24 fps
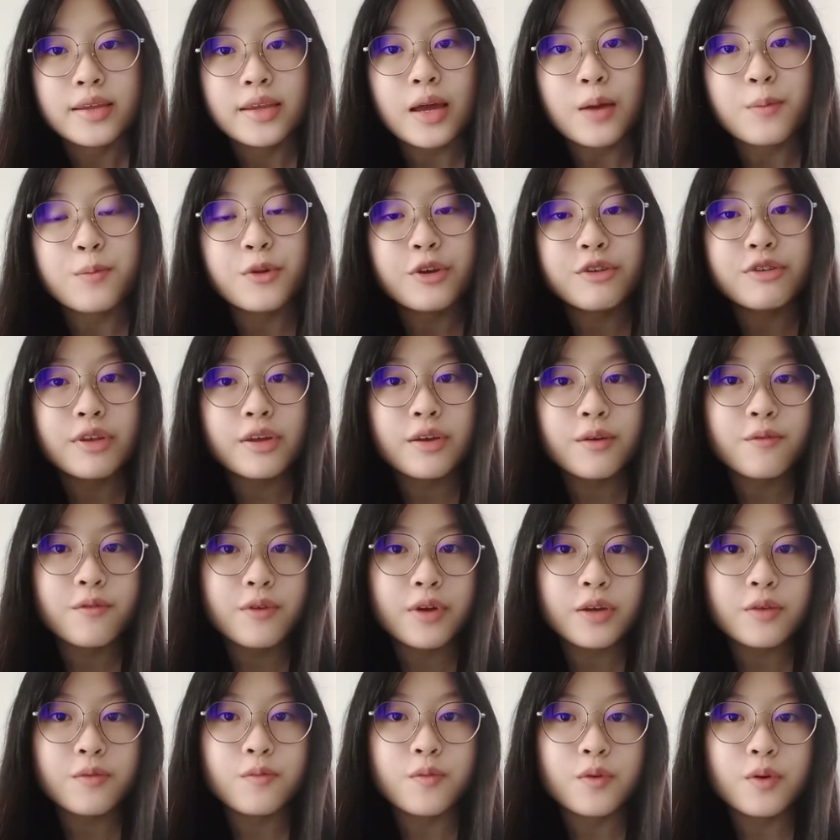their breathing
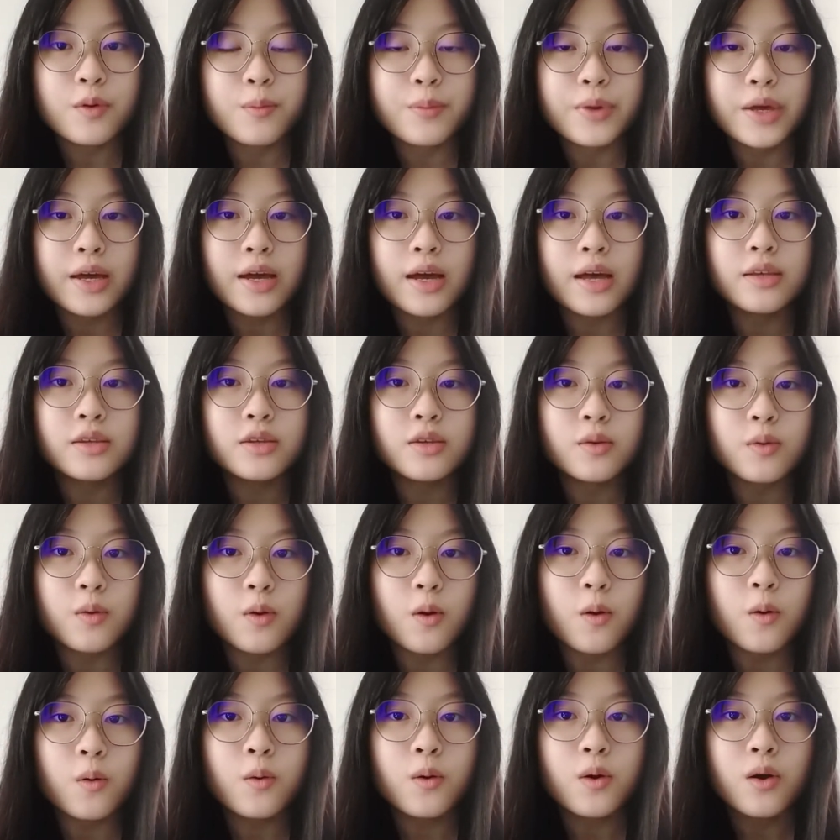rate will become
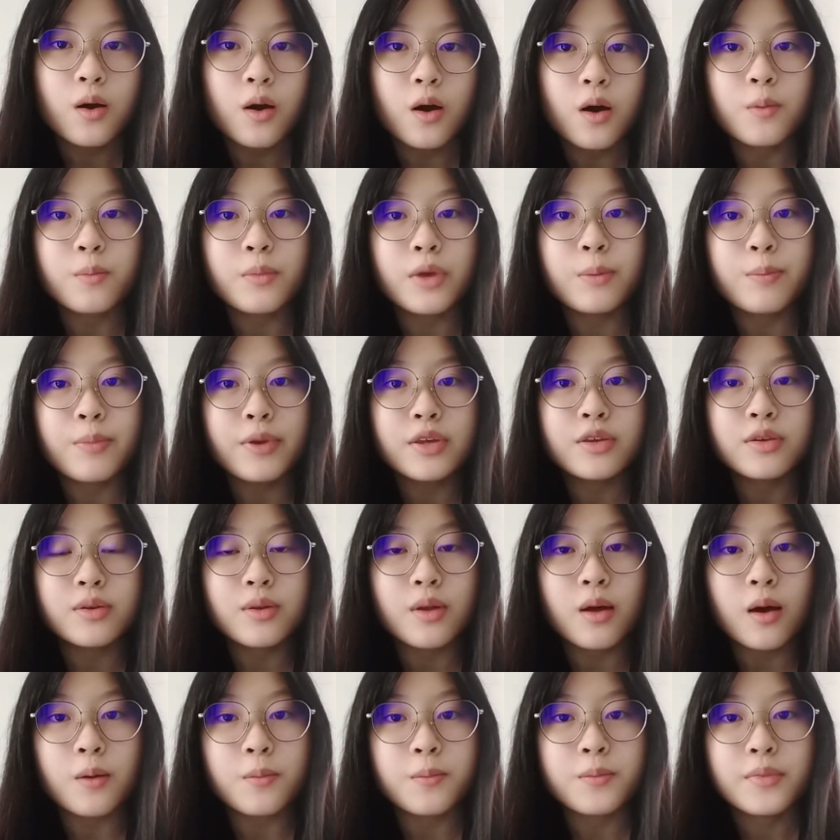slow or maybe
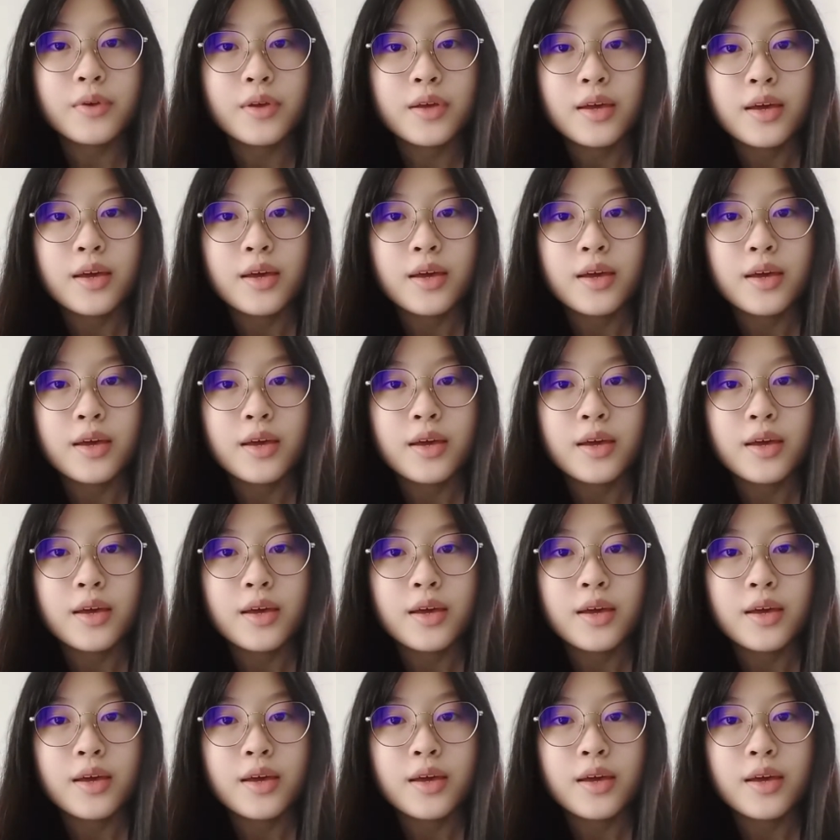stop.